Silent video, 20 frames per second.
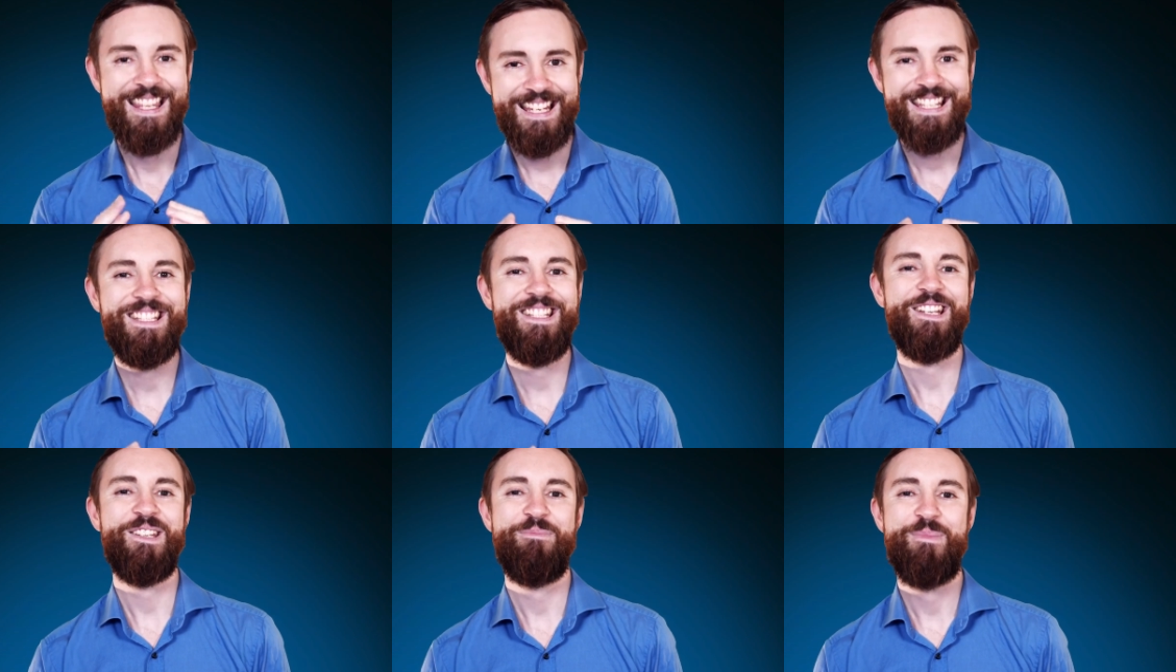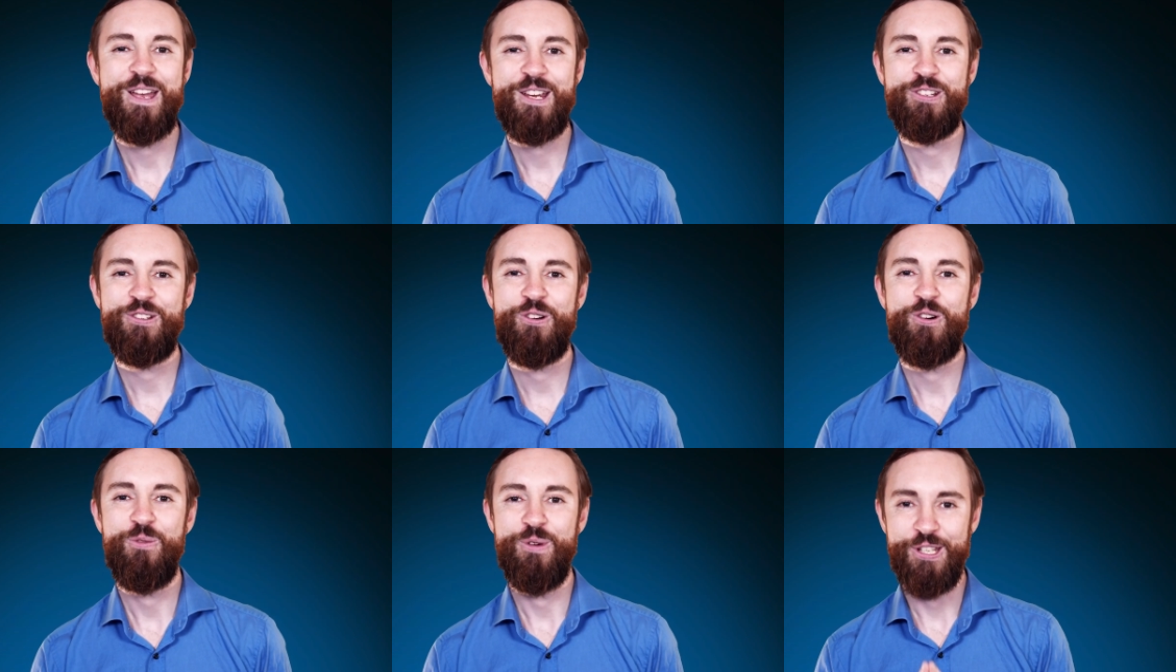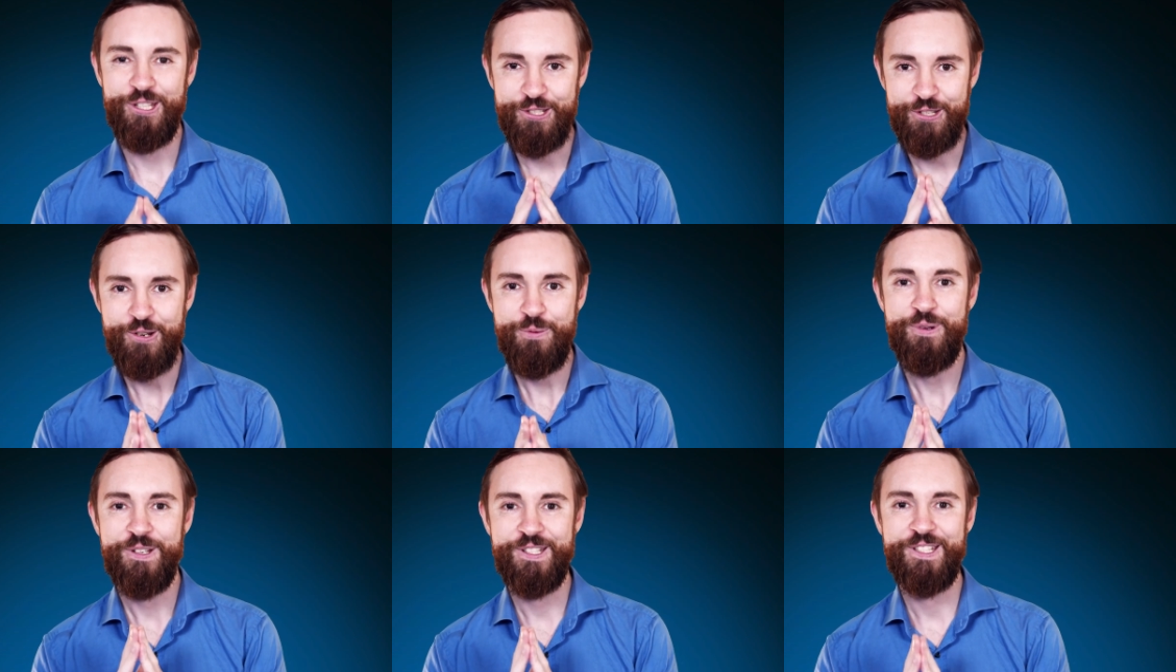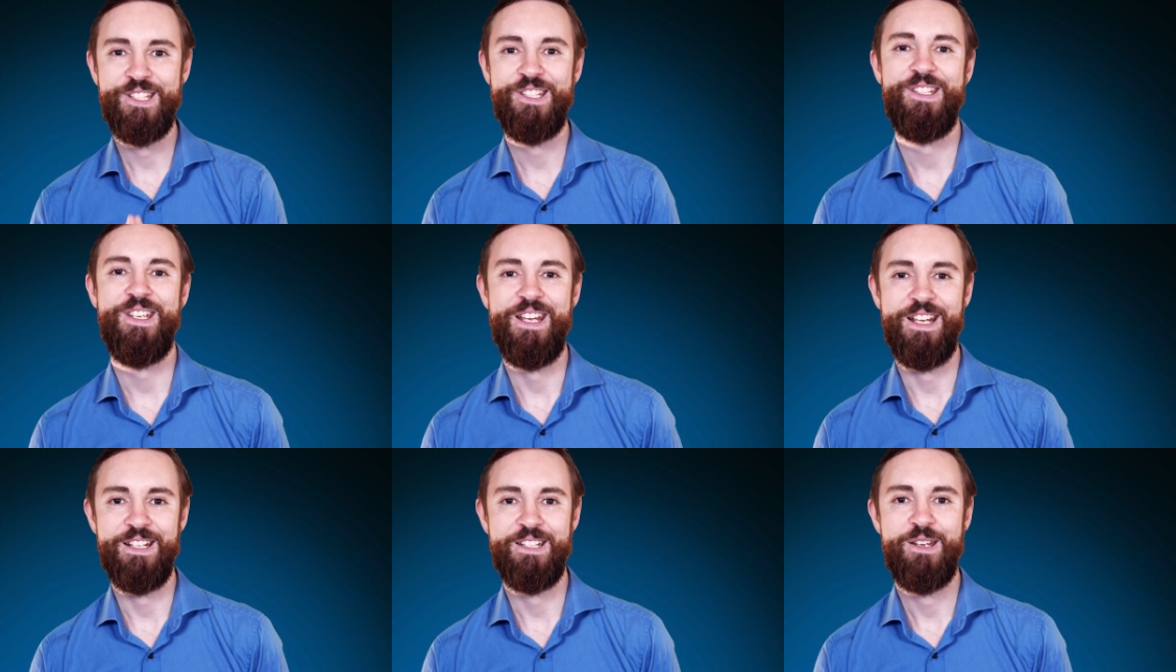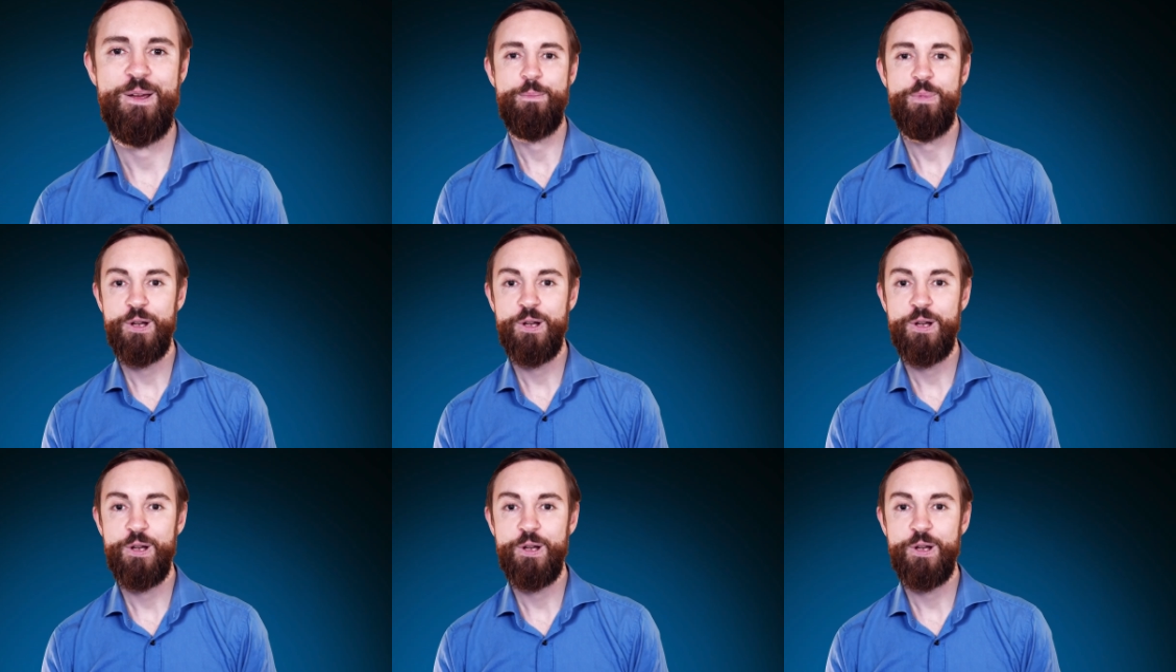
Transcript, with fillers: This just makes sure we're super succinct,